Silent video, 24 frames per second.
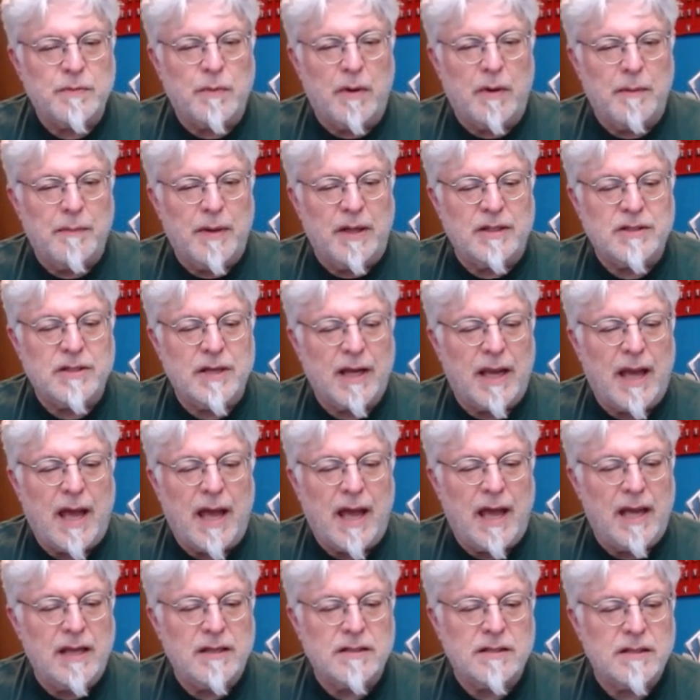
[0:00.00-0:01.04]
where a bunch of
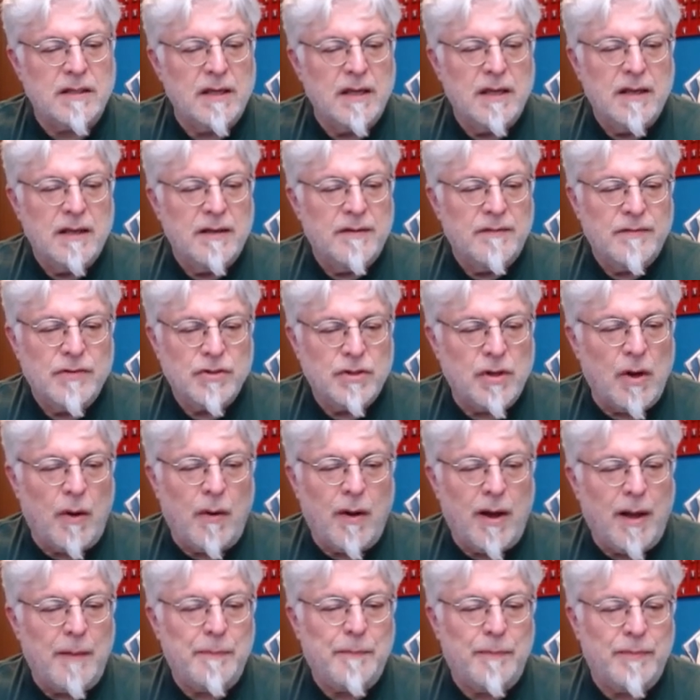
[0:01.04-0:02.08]
guys show
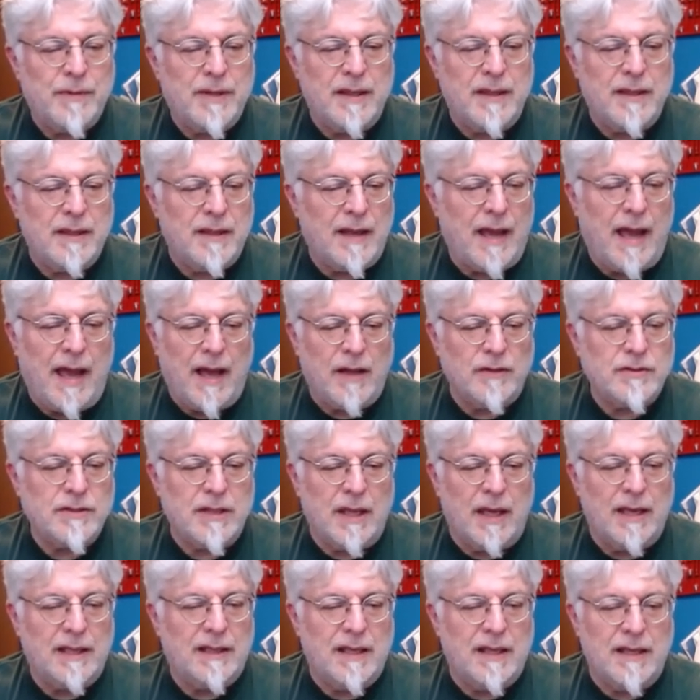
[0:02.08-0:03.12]
up to the house
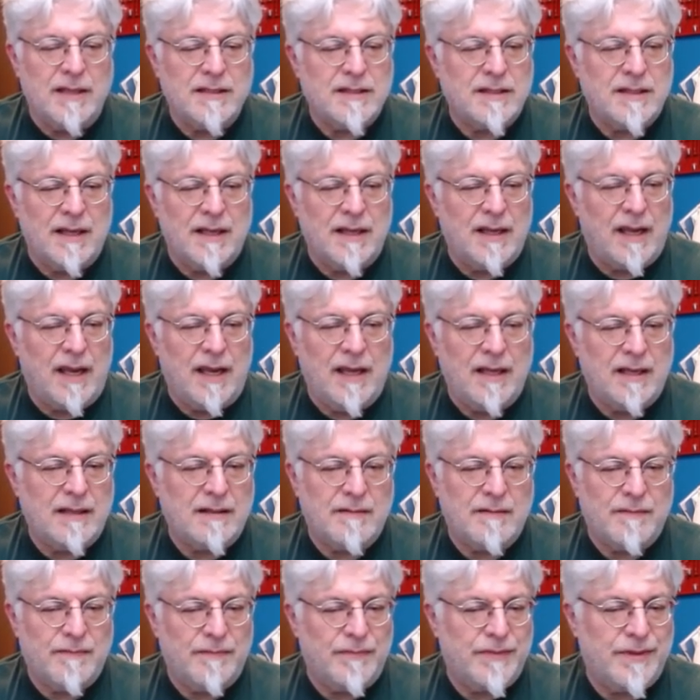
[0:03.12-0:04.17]
like this and they
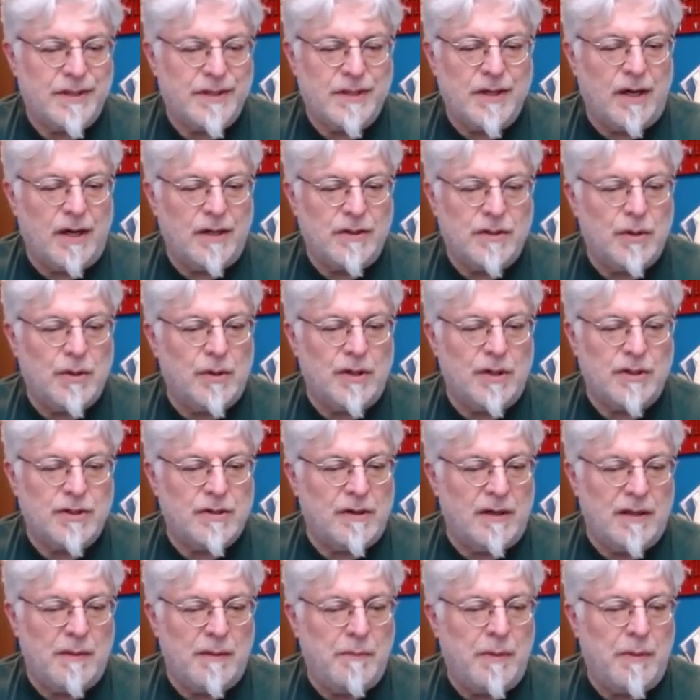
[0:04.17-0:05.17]
start torturing the